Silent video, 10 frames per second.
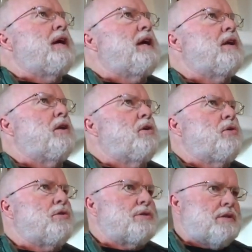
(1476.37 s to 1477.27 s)
it
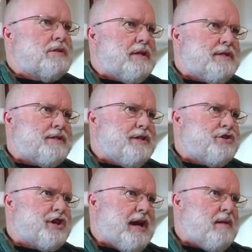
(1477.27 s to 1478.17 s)
loses its
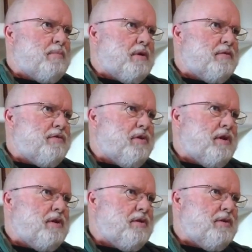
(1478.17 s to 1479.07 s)
enchantment for
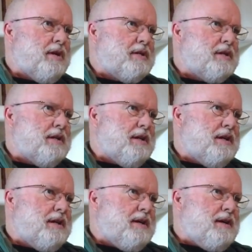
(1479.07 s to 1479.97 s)
you. It,
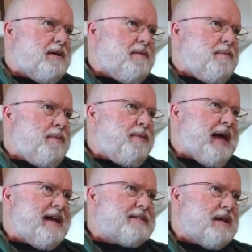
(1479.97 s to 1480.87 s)

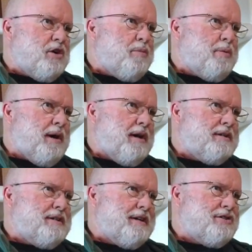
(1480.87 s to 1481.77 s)
that's how your
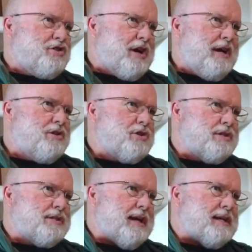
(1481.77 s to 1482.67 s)
politics
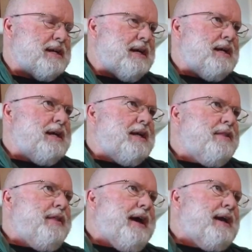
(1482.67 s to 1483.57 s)
changes. That
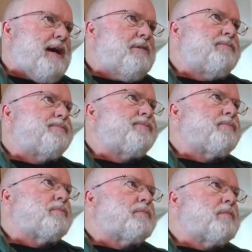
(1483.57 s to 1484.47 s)
that um,
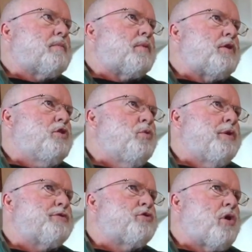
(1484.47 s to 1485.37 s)
you
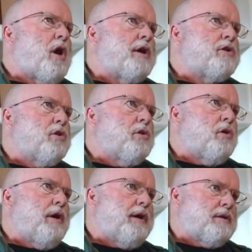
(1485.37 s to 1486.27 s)
withdraw your
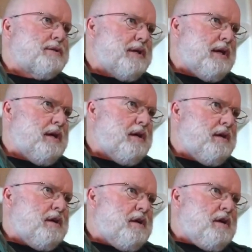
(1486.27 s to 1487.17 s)
loyalty
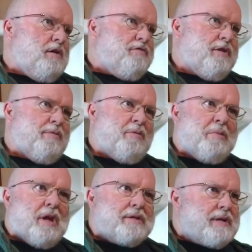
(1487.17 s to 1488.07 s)
from the
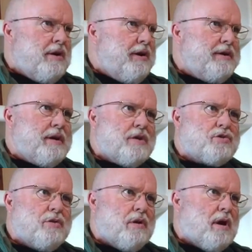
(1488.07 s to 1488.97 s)

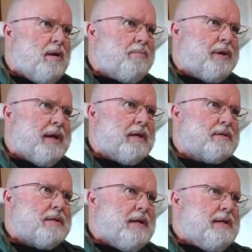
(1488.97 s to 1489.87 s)
military-industrial complex.
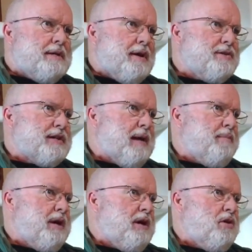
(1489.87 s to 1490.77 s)
Now, does that
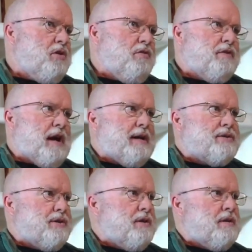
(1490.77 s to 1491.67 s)
mean you've got
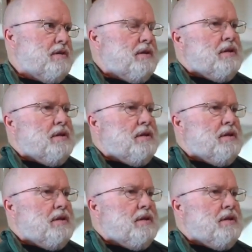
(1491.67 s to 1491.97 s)
to